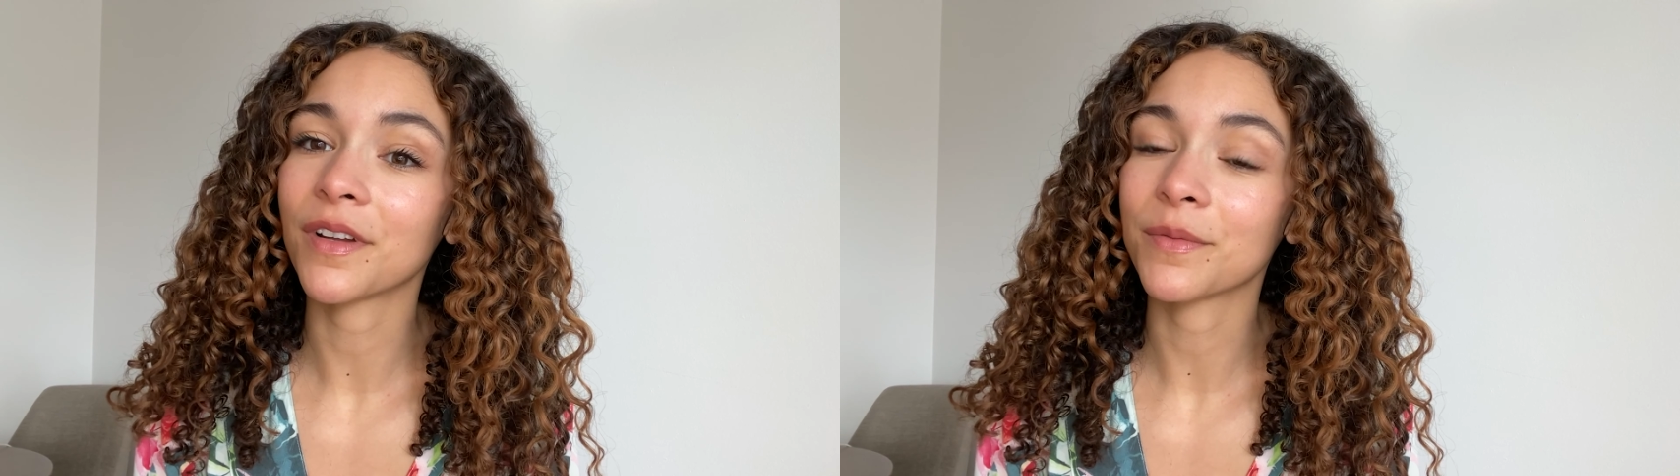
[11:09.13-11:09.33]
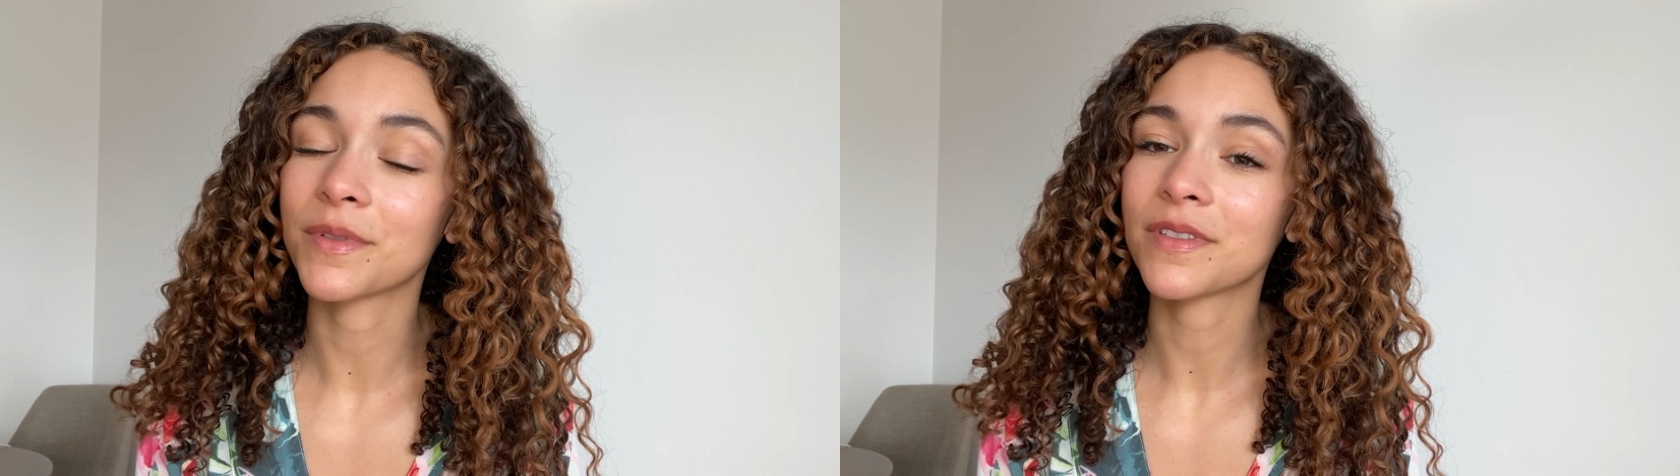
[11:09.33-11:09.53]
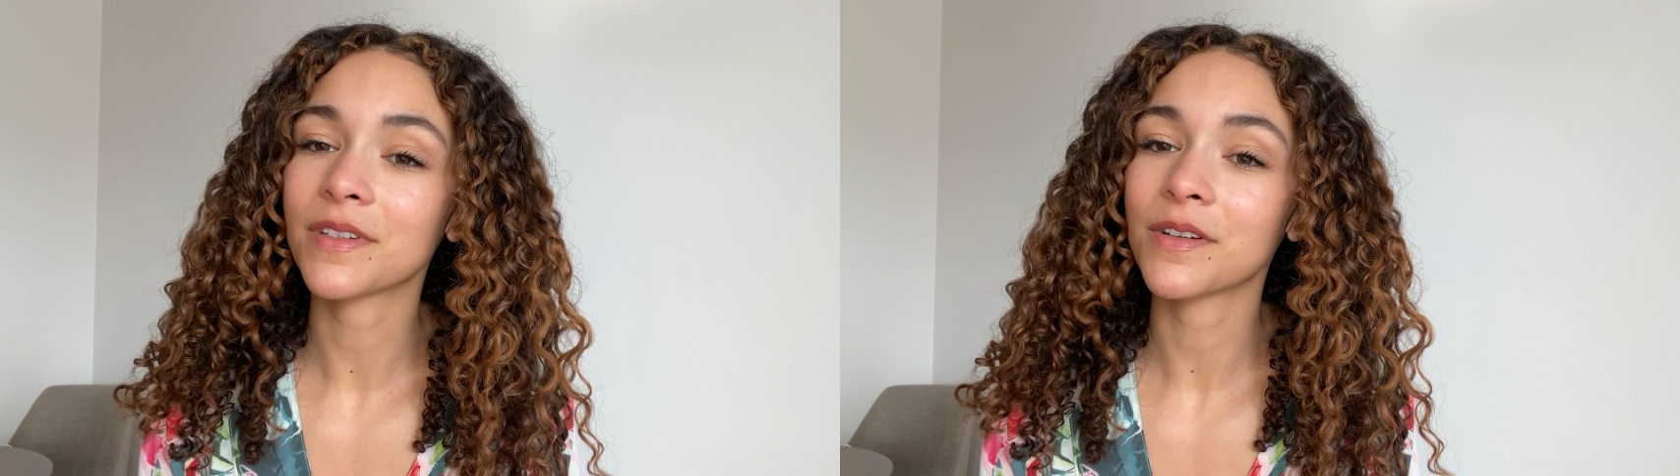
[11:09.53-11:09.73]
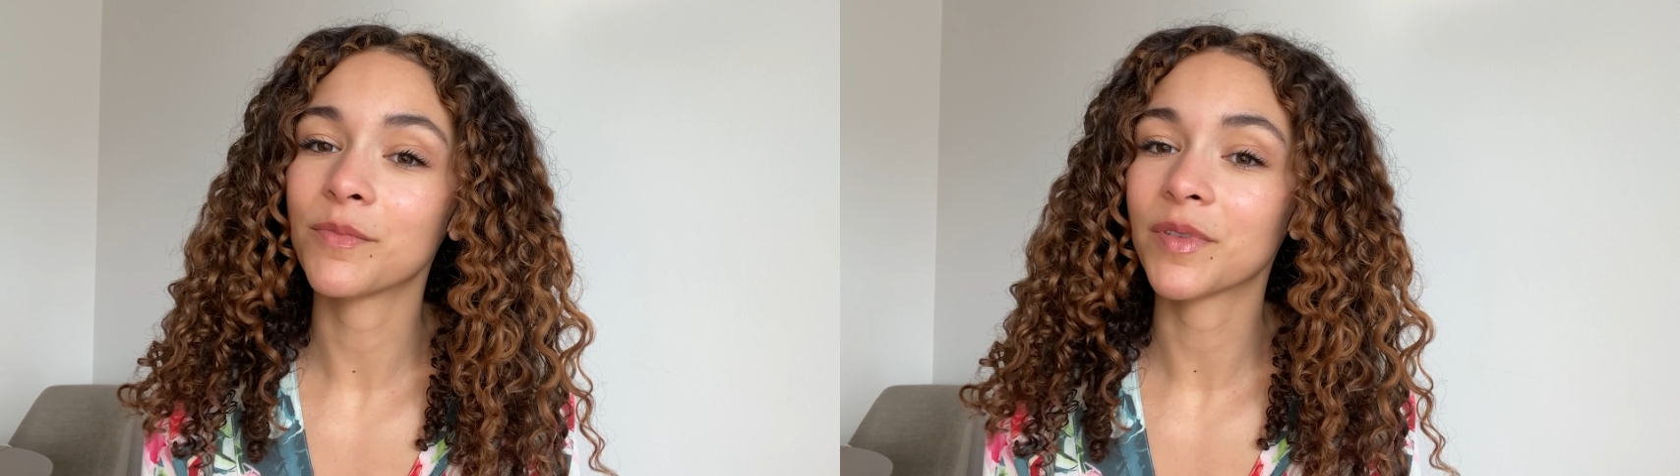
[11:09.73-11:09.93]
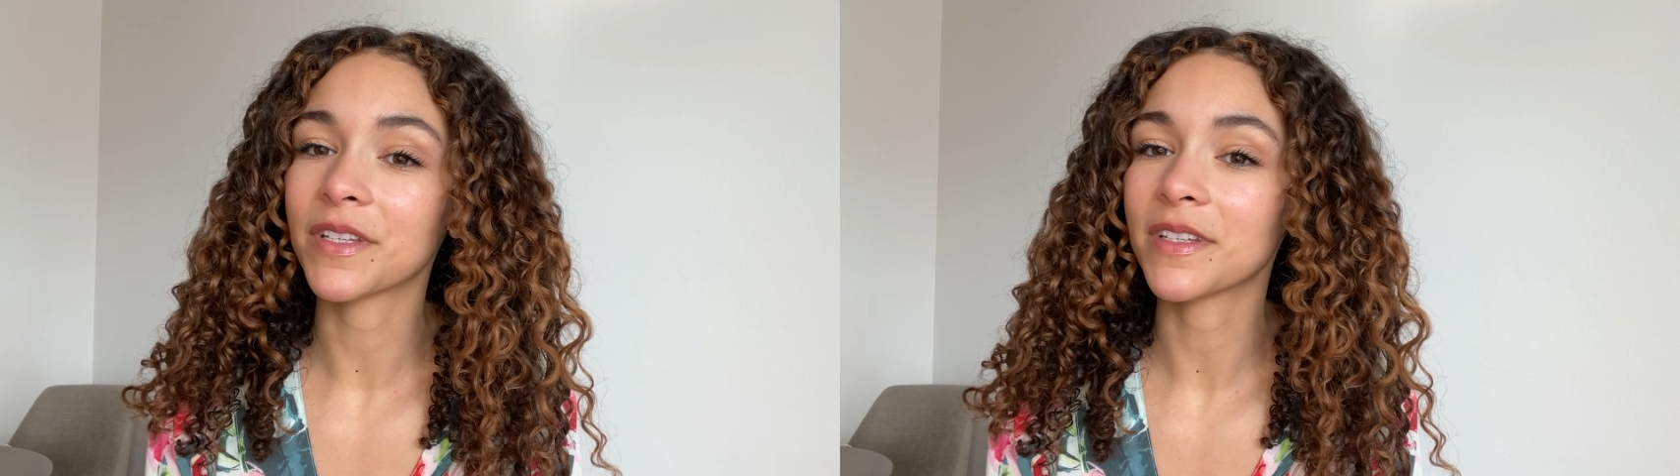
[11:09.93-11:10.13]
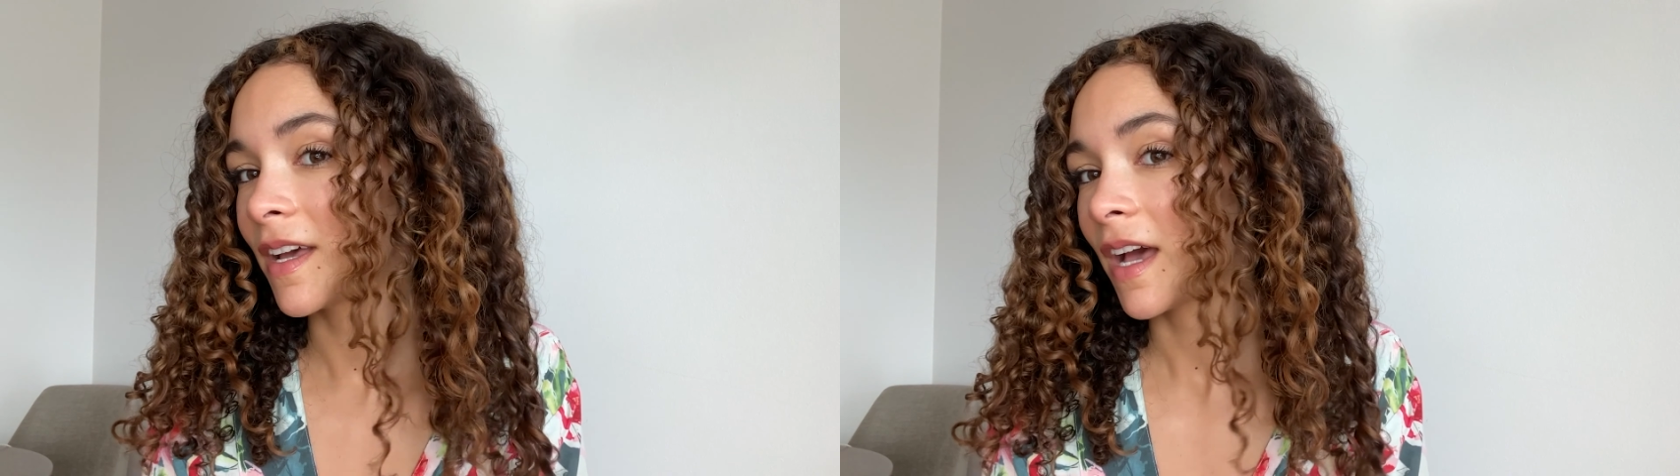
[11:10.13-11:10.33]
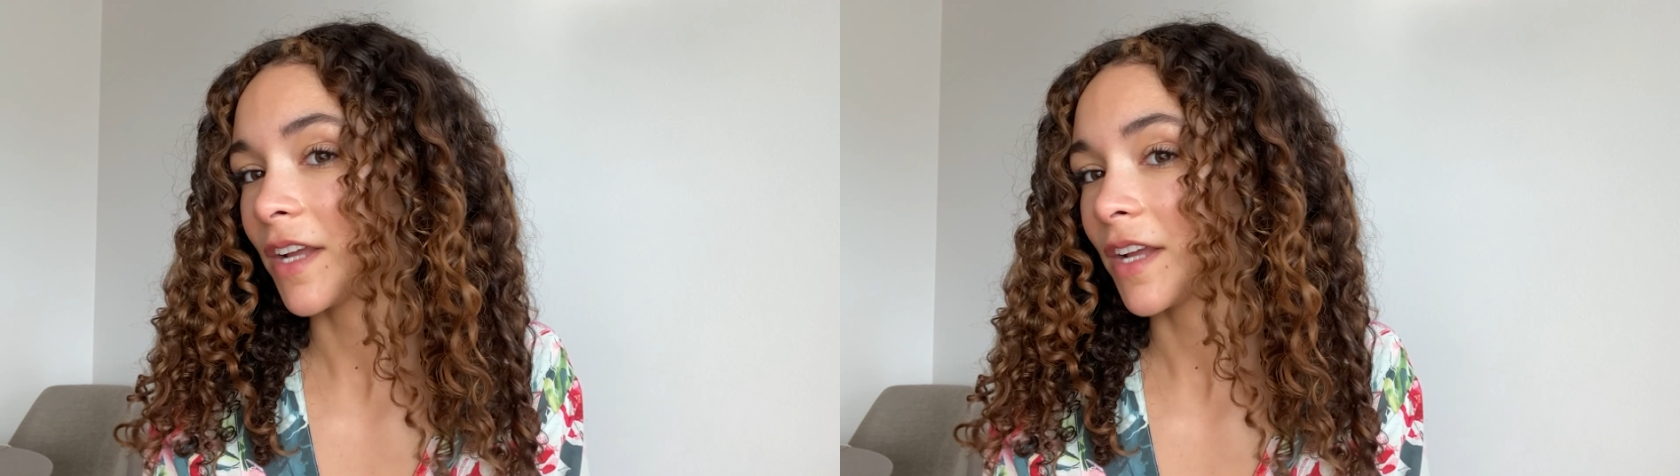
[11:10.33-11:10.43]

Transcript: I was so pleased.